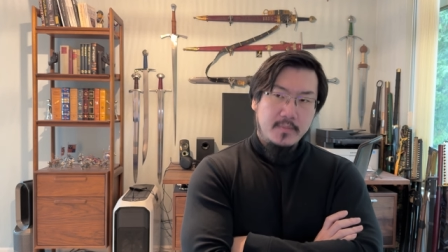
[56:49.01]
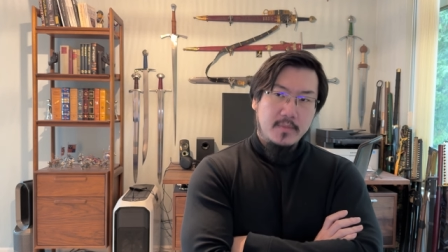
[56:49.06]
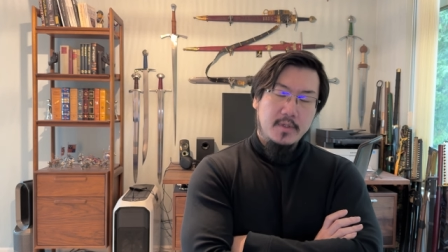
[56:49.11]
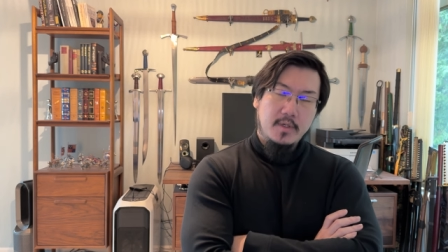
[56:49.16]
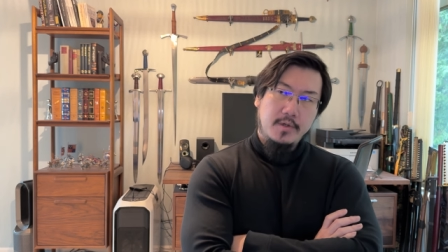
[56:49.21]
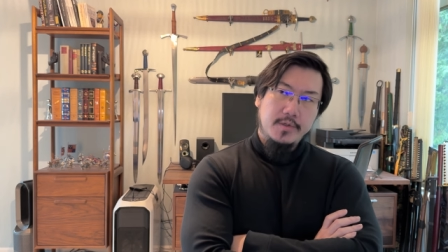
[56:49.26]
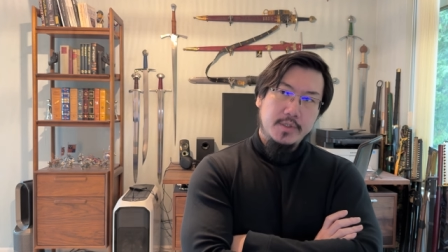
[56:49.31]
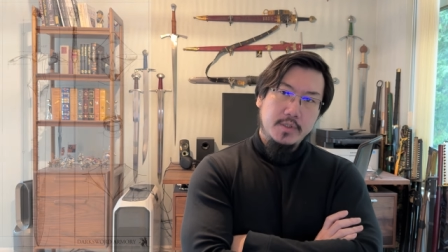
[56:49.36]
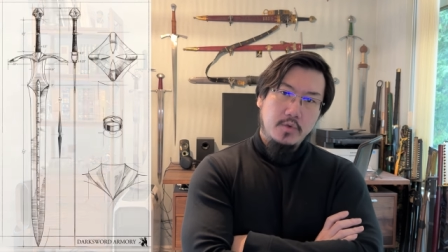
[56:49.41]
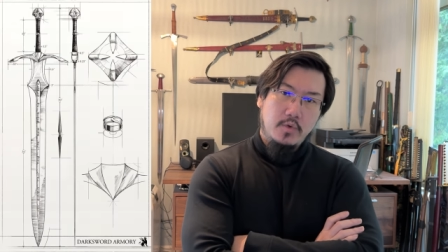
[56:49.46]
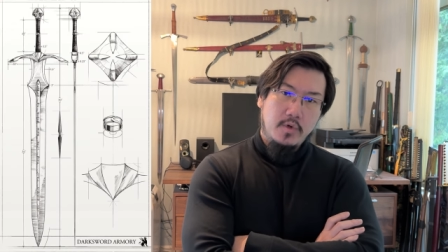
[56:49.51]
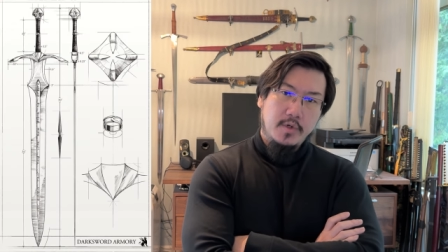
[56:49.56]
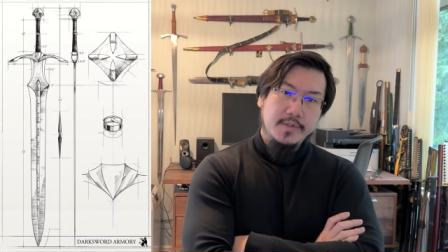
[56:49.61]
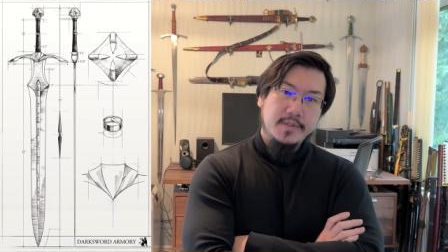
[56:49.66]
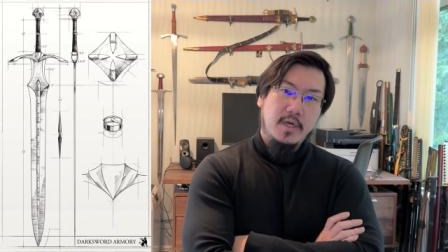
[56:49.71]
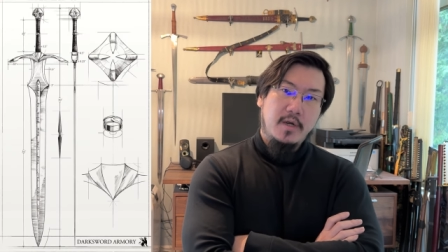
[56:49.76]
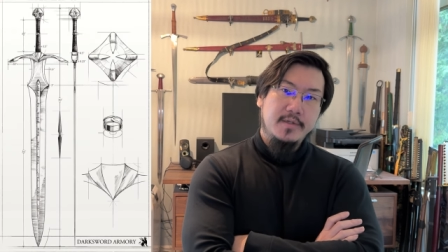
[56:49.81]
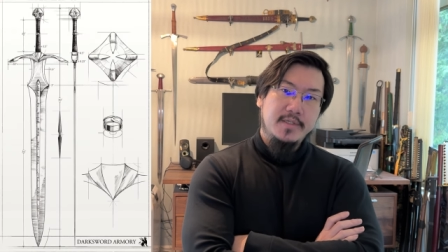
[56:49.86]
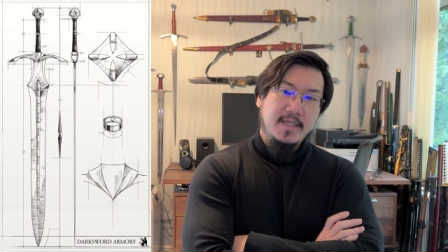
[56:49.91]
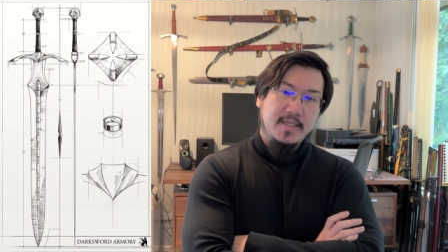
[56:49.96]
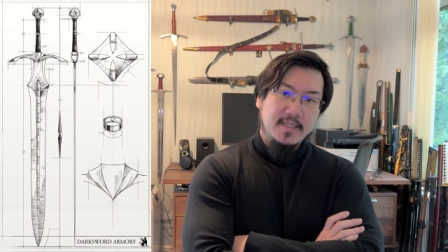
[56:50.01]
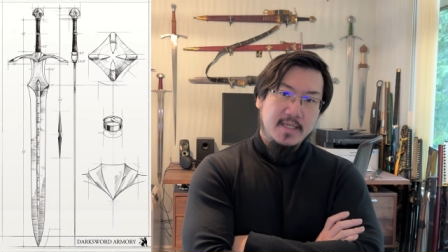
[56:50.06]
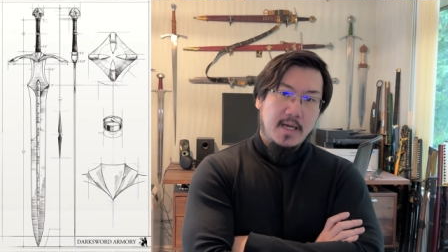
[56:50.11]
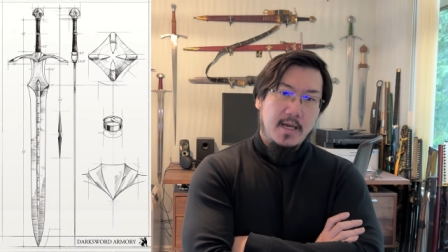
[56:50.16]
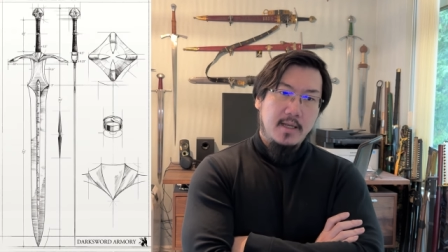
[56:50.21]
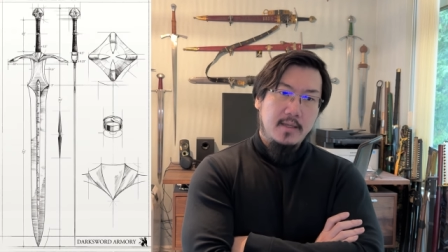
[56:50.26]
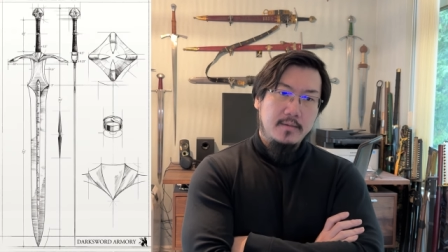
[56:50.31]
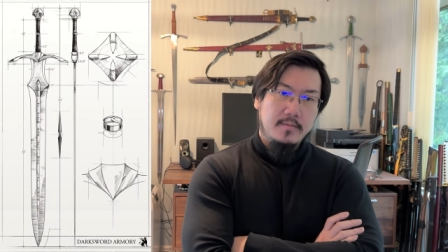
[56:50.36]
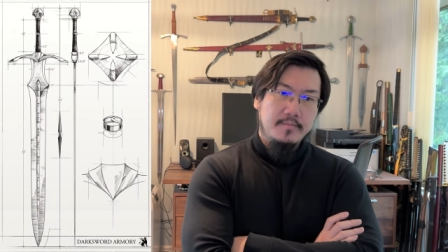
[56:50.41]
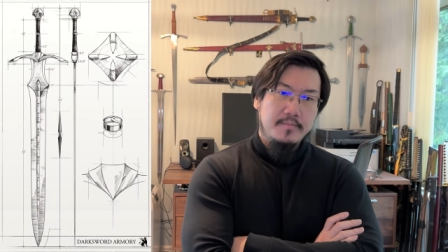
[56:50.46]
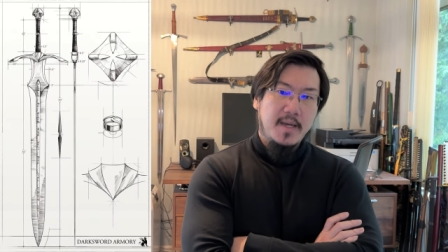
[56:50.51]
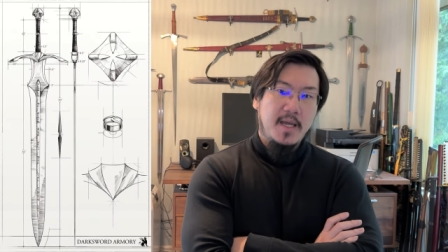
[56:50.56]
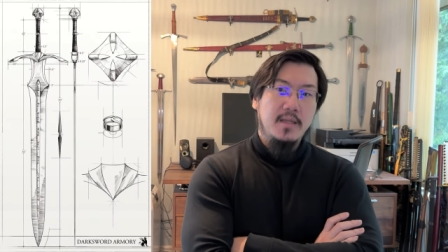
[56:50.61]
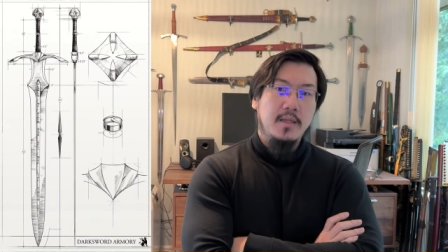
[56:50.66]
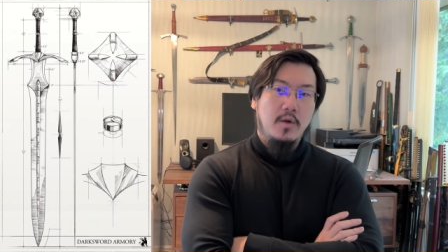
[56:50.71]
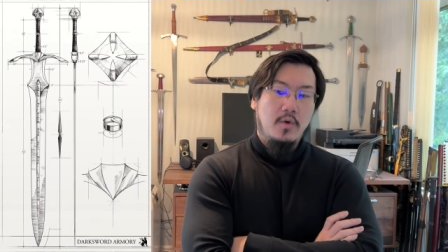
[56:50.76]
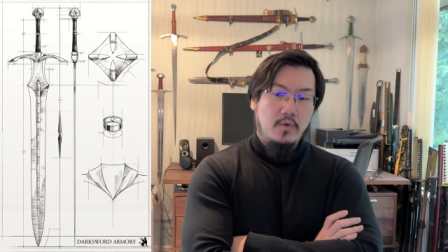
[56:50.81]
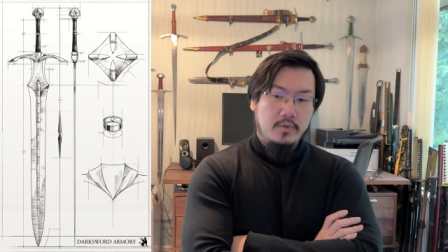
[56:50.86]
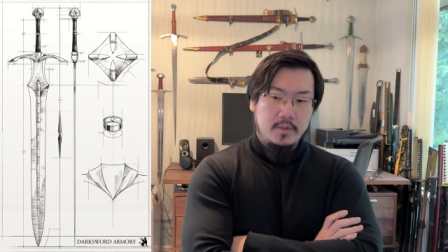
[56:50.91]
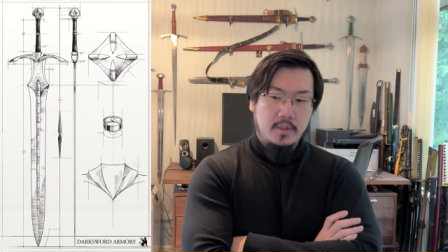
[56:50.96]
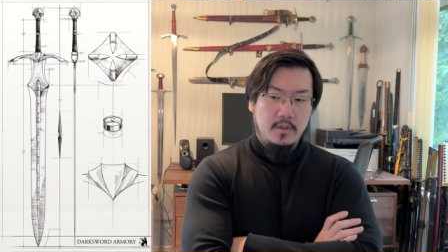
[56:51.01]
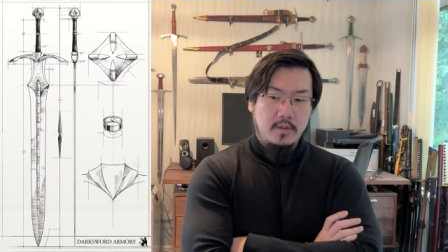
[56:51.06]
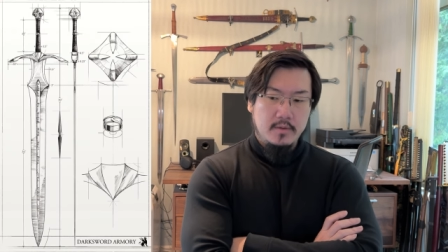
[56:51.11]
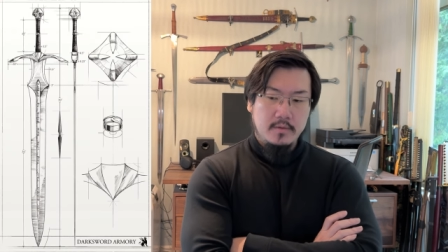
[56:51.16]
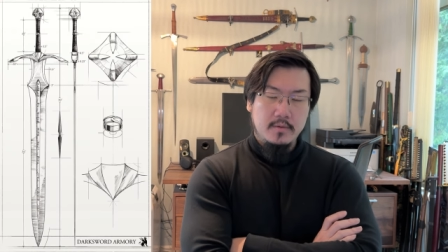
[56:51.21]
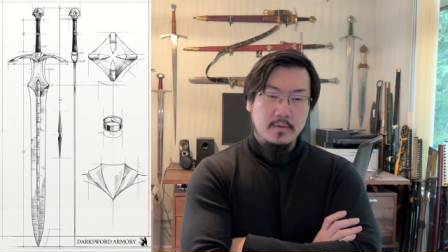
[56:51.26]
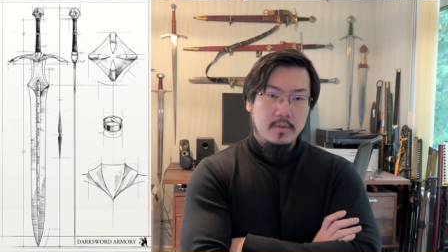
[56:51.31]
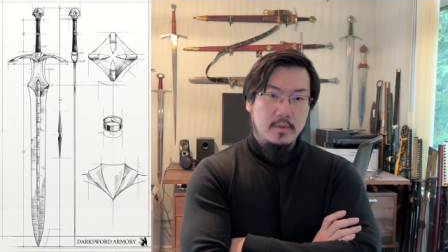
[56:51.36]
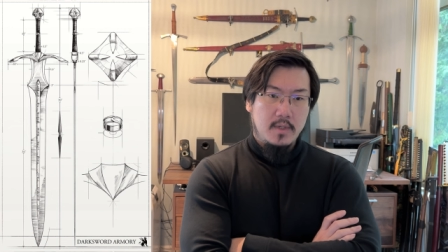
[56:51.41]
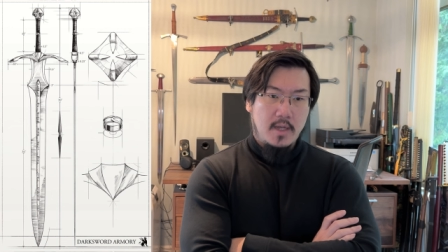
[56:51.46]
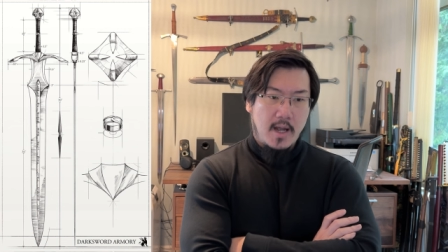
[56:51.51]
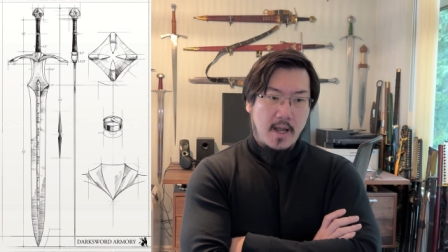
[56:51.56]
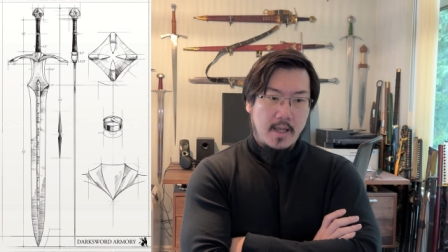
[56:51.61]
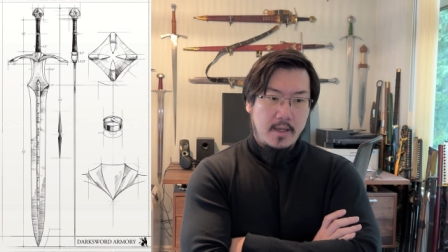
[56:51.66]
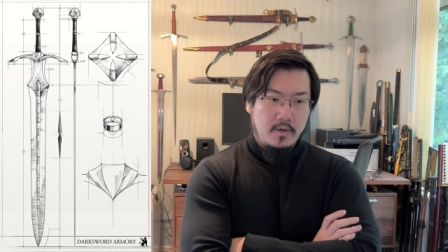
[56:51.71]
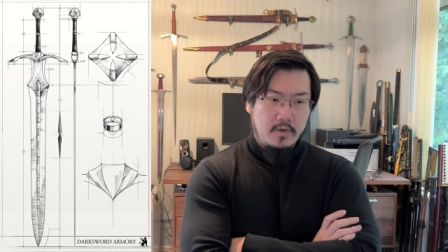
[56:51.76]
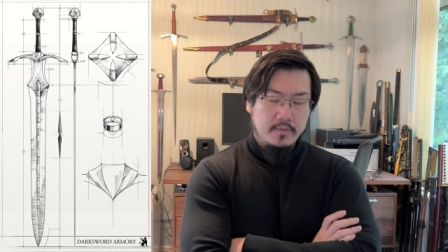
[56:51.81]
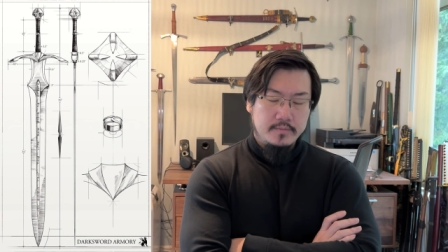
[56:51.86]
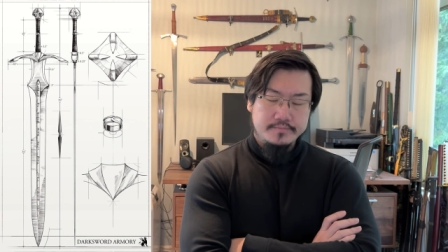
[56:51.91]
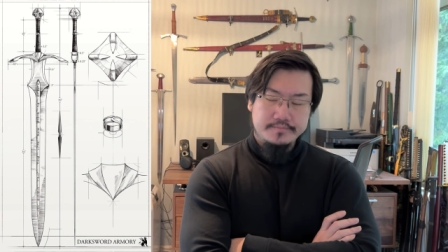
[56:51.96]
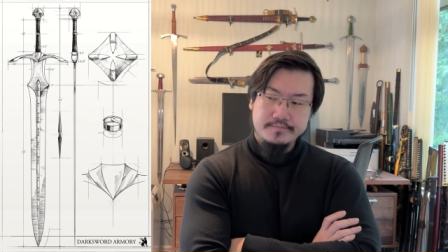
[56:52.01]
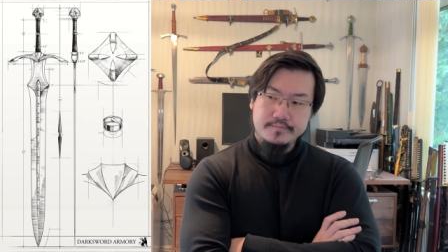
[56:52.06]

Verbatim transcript: their swords are designed by their owner, Io,